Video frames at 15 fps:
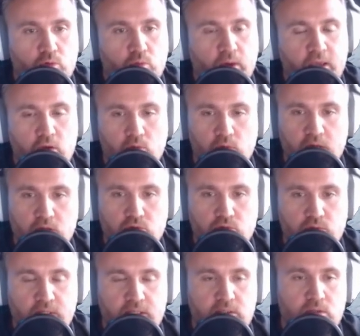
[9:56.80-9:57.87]
way you will
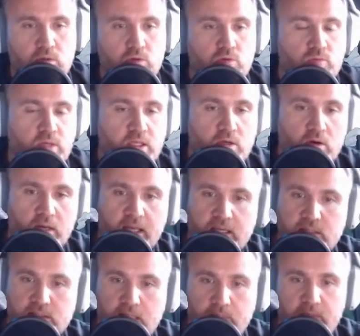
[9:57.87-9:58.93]
do it, so you will collect
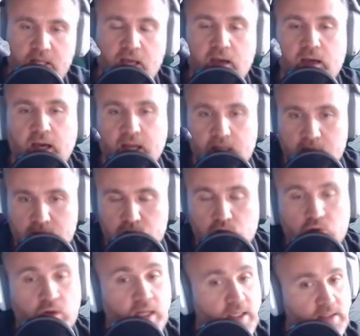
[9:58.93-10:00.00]
stamina, at least you collect